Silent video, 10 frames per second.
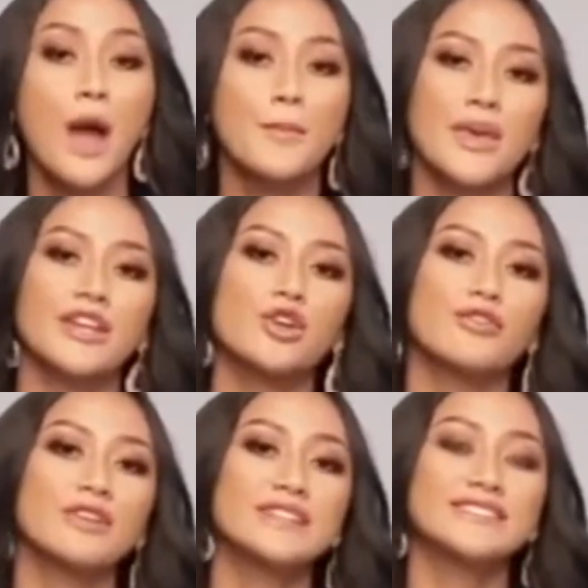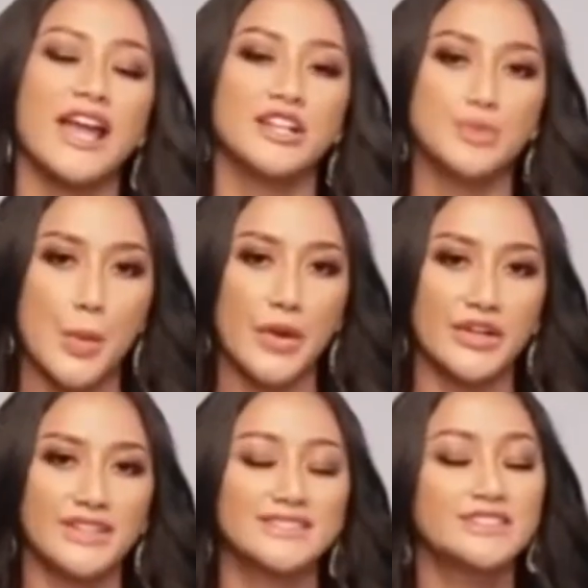Many of us
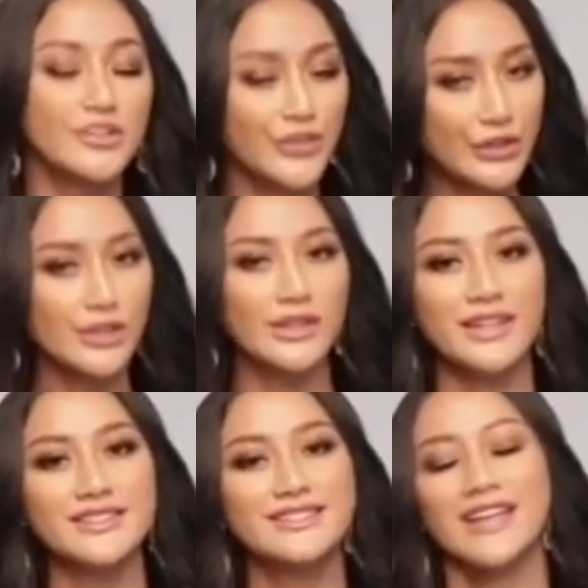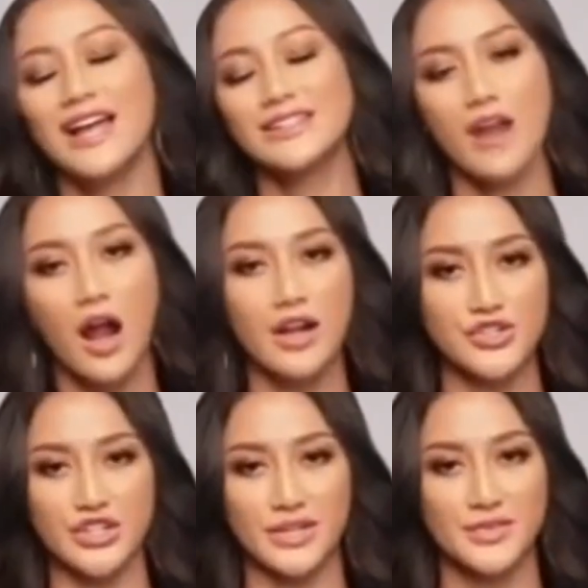experienced difficulties and
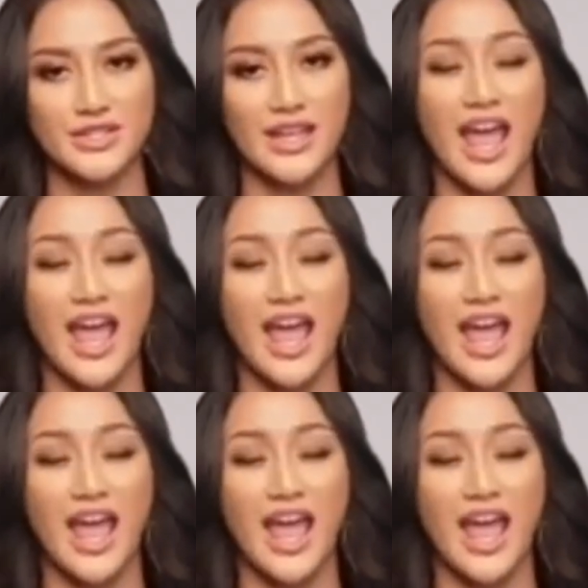hardships,